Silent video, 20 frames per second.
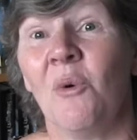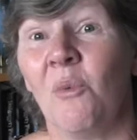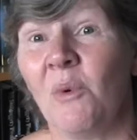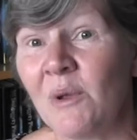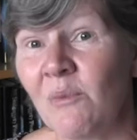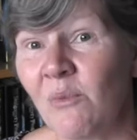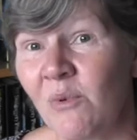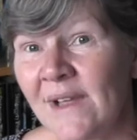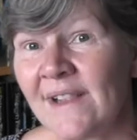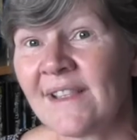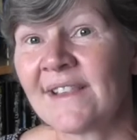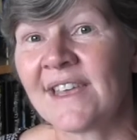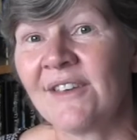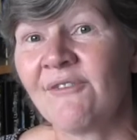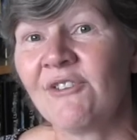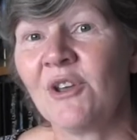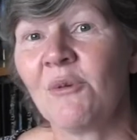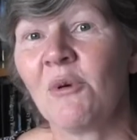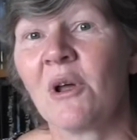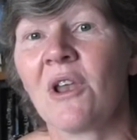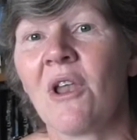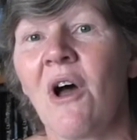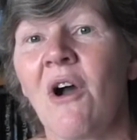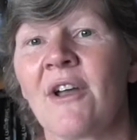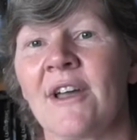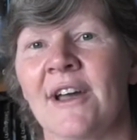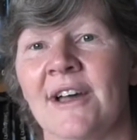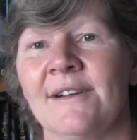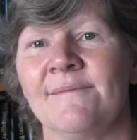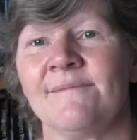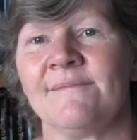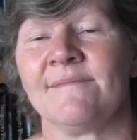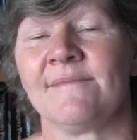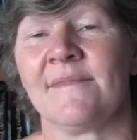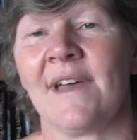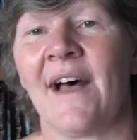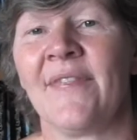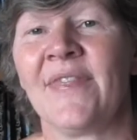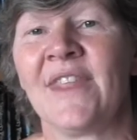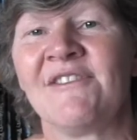We will give you a locker,
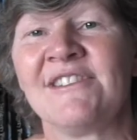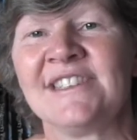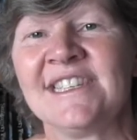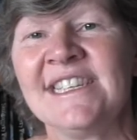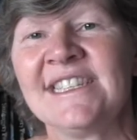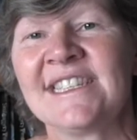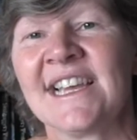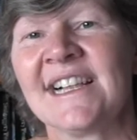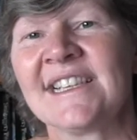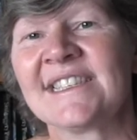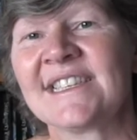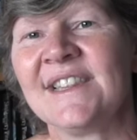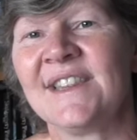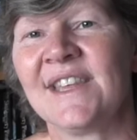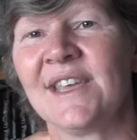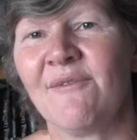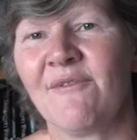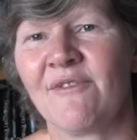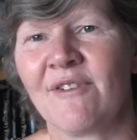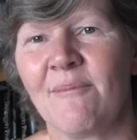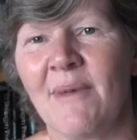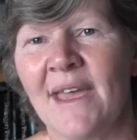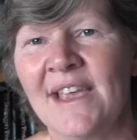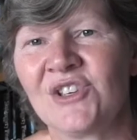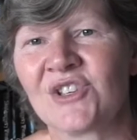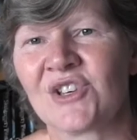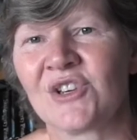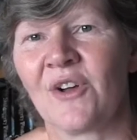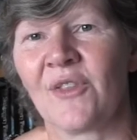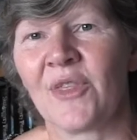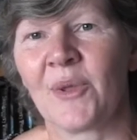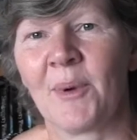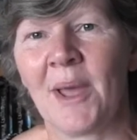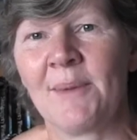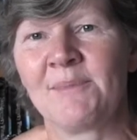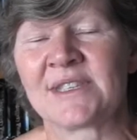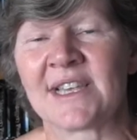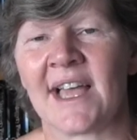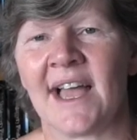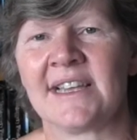and there are details in the information on the
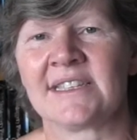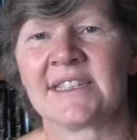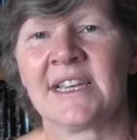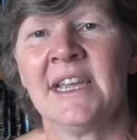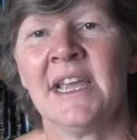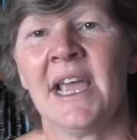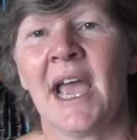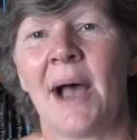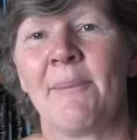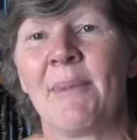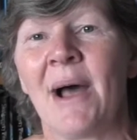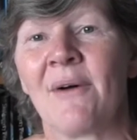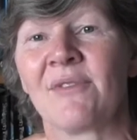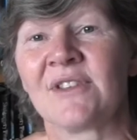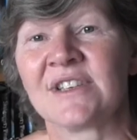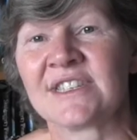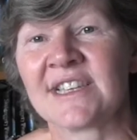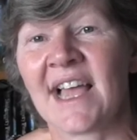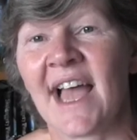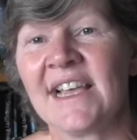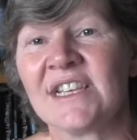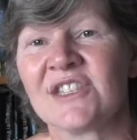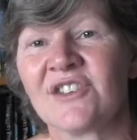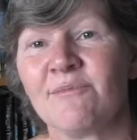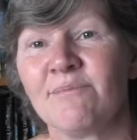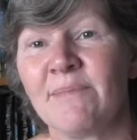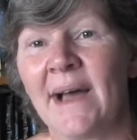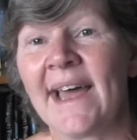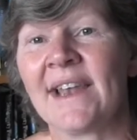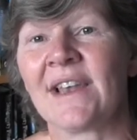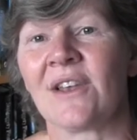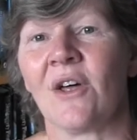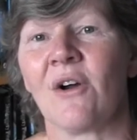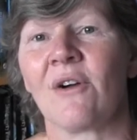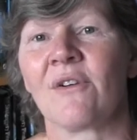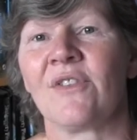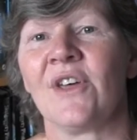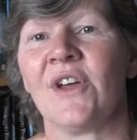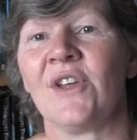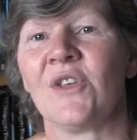website about the size of
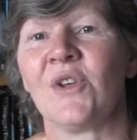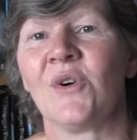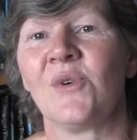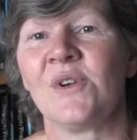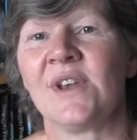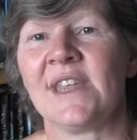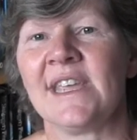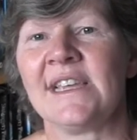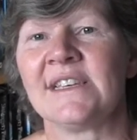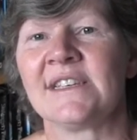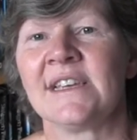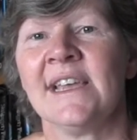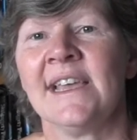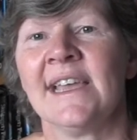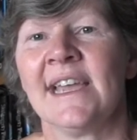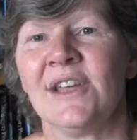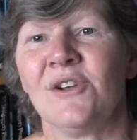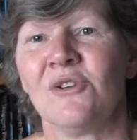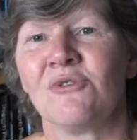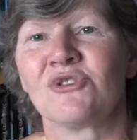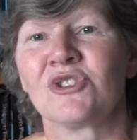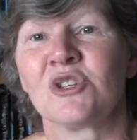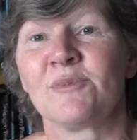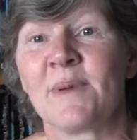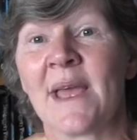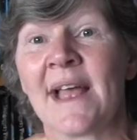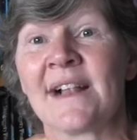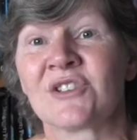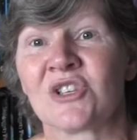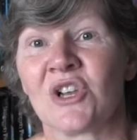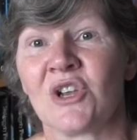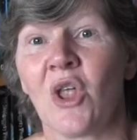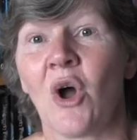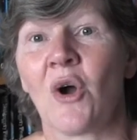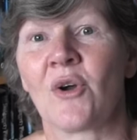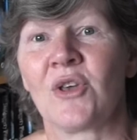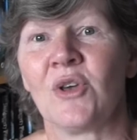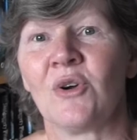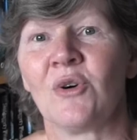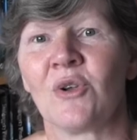padlock that you'll need in order to be able to
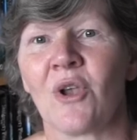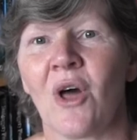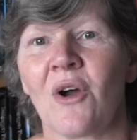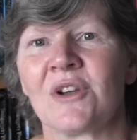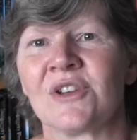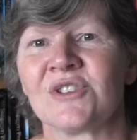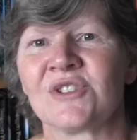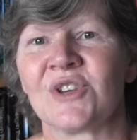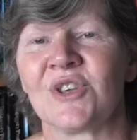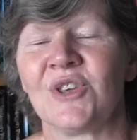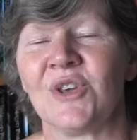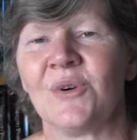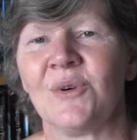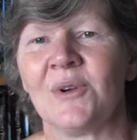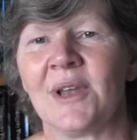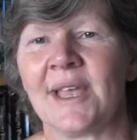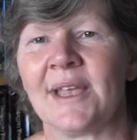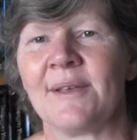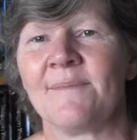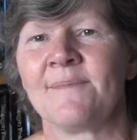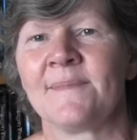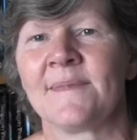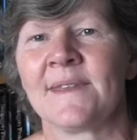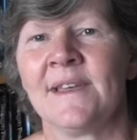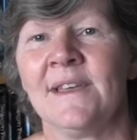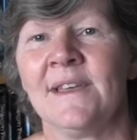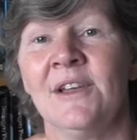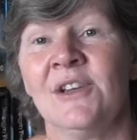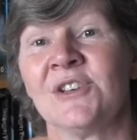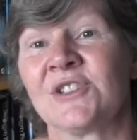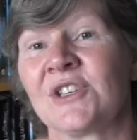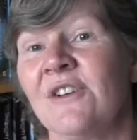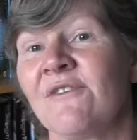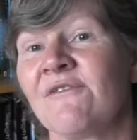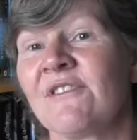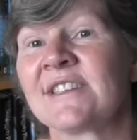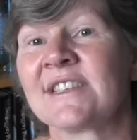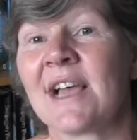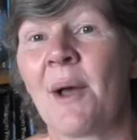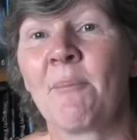lock your locker securely. So
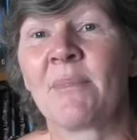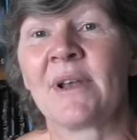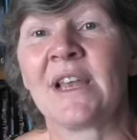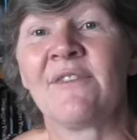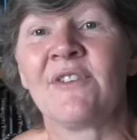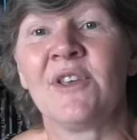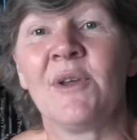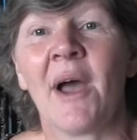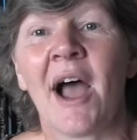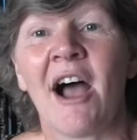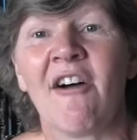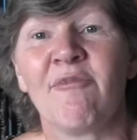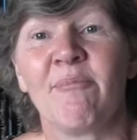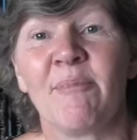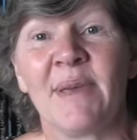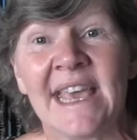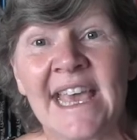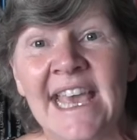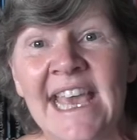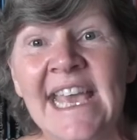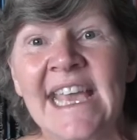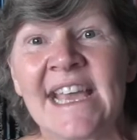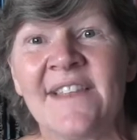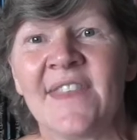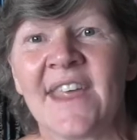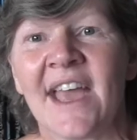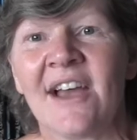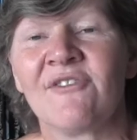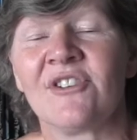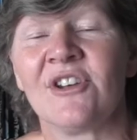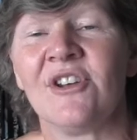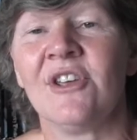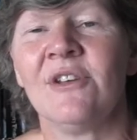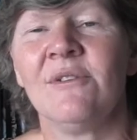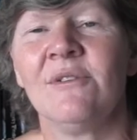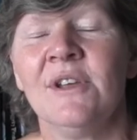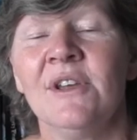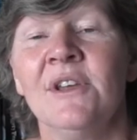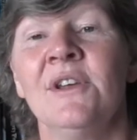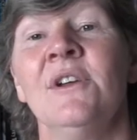for example, if you have PE in the
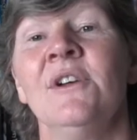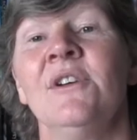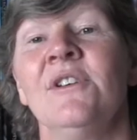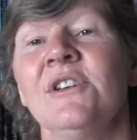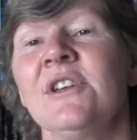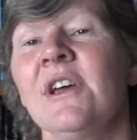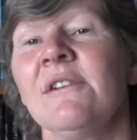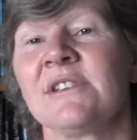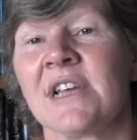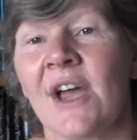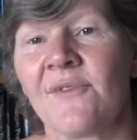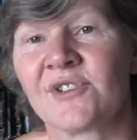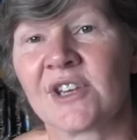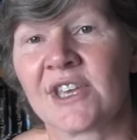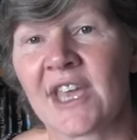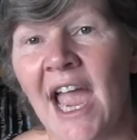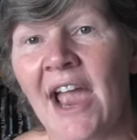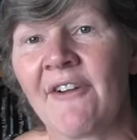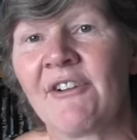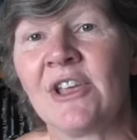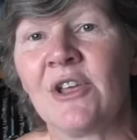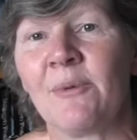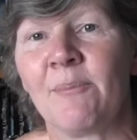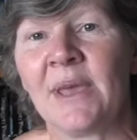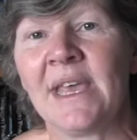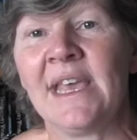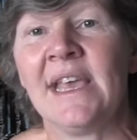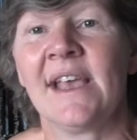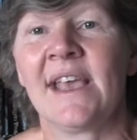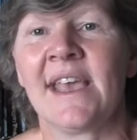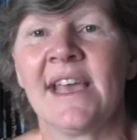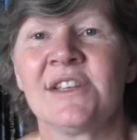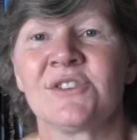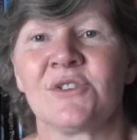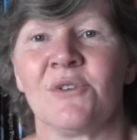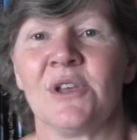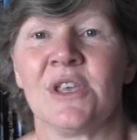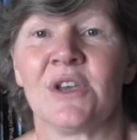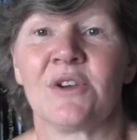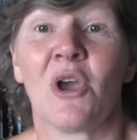afternoon, you don't have to carry your PE
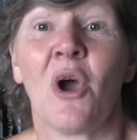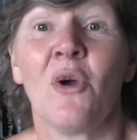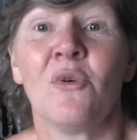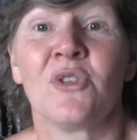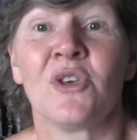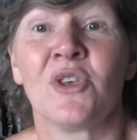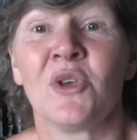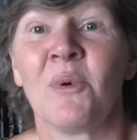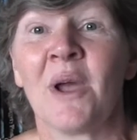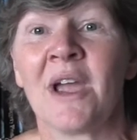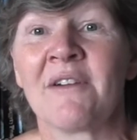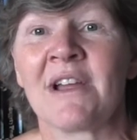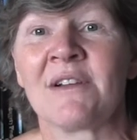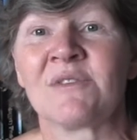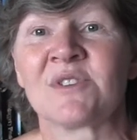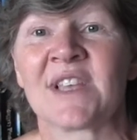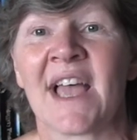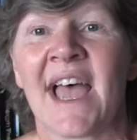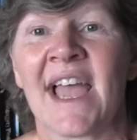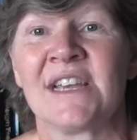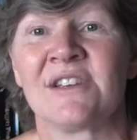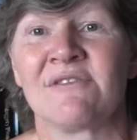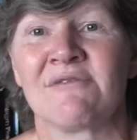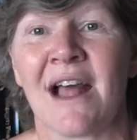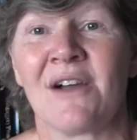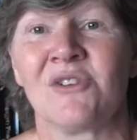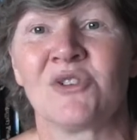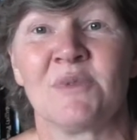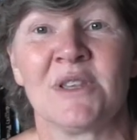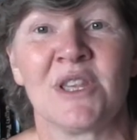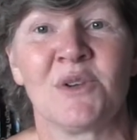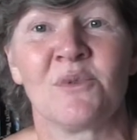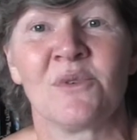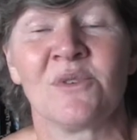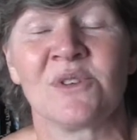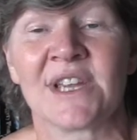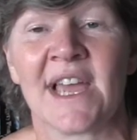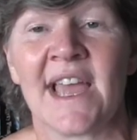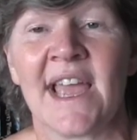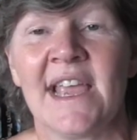kit or your coat that you wear outside around with you
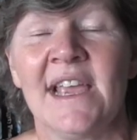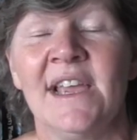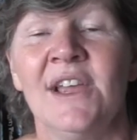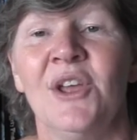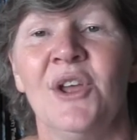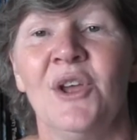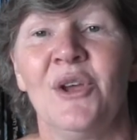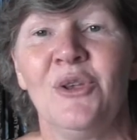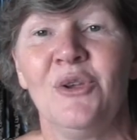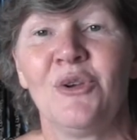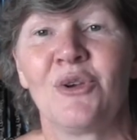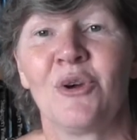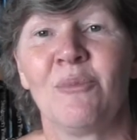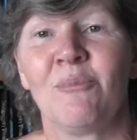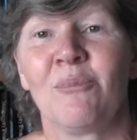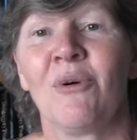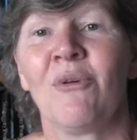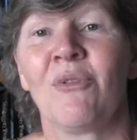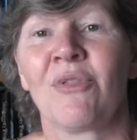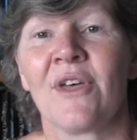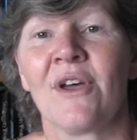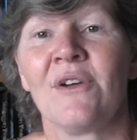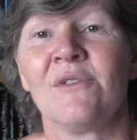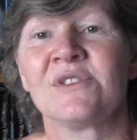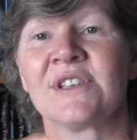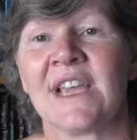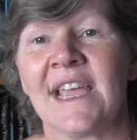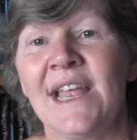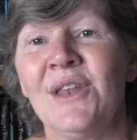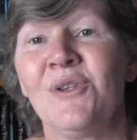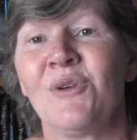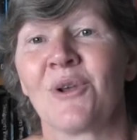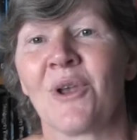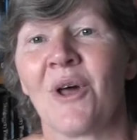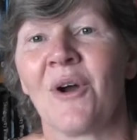all day. You can put those in your